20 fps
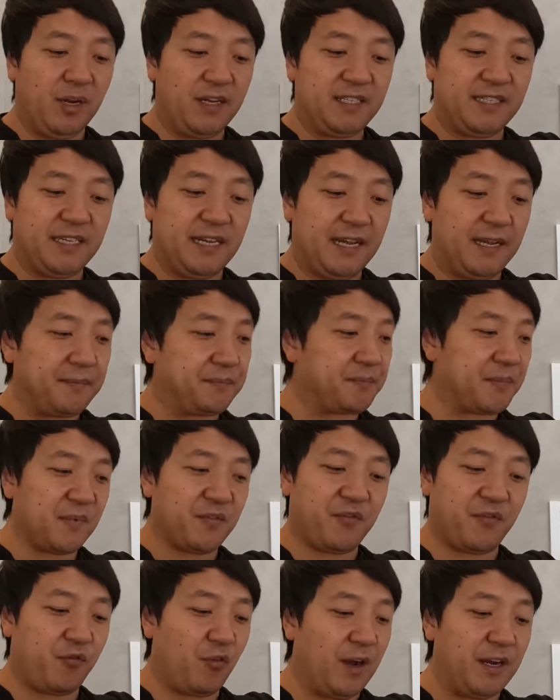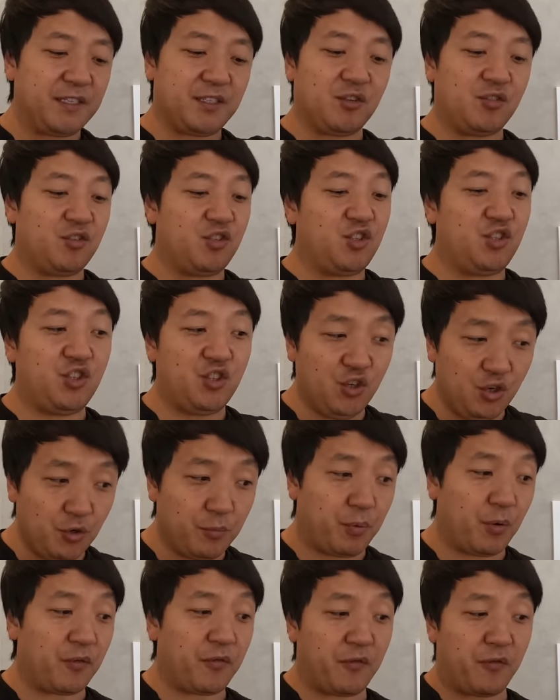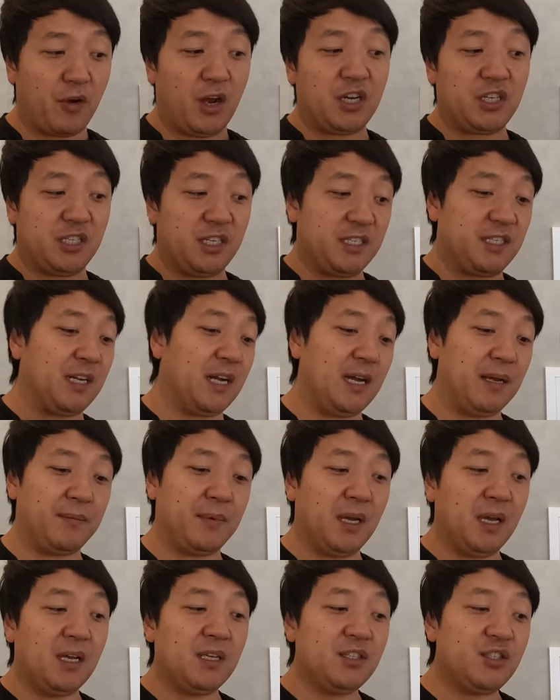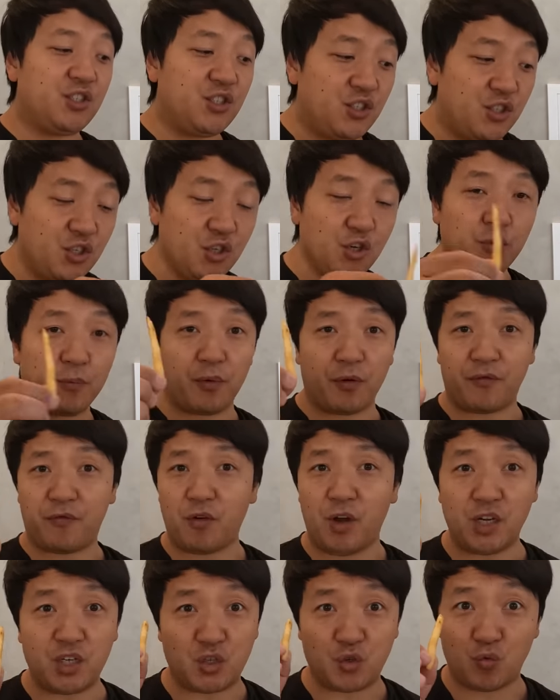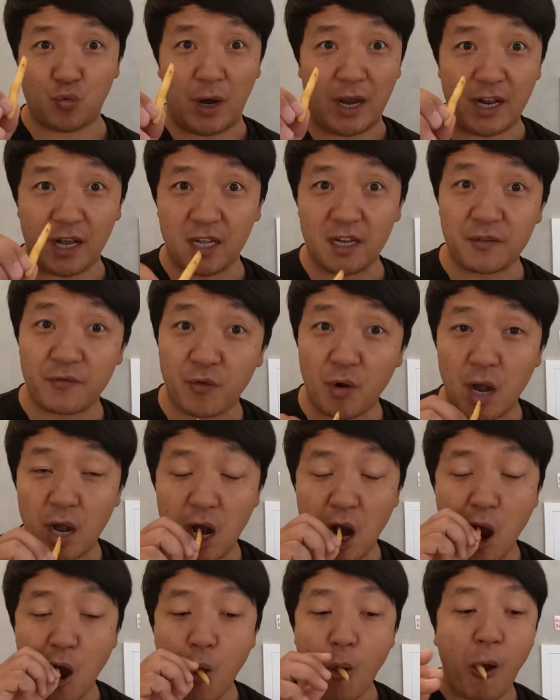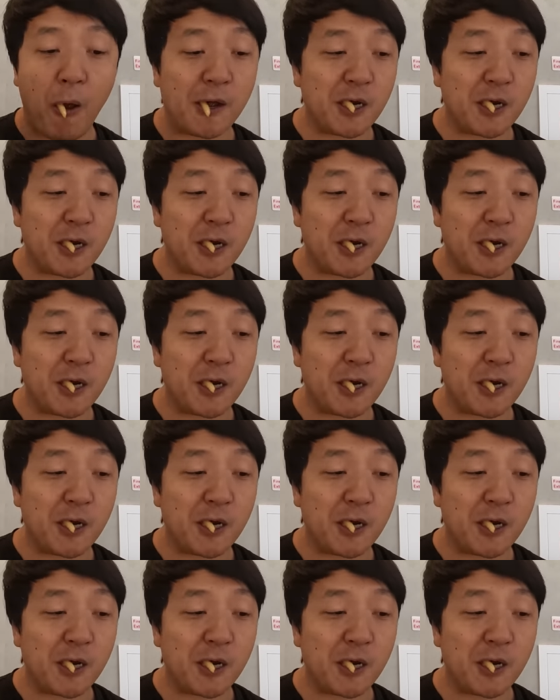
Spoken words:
want to say, fries are super fresh this time. Super fresh, right out of the fryer.